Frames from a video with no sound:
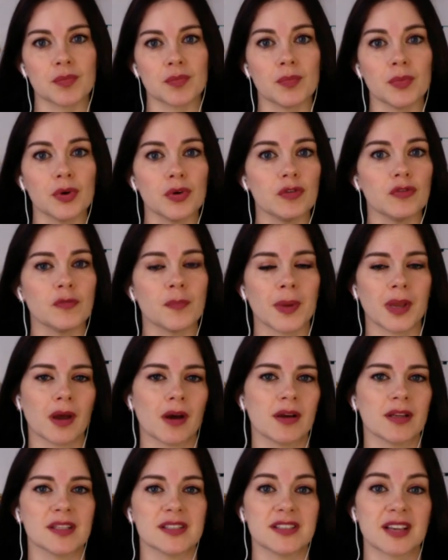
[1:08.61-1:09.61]
to move
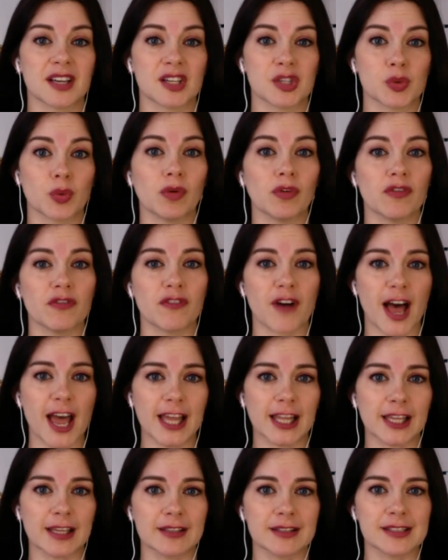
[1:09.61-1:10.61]
beyond sexual
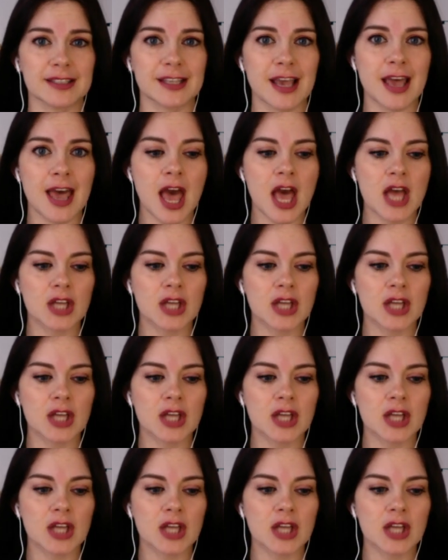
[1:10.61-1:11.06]
violence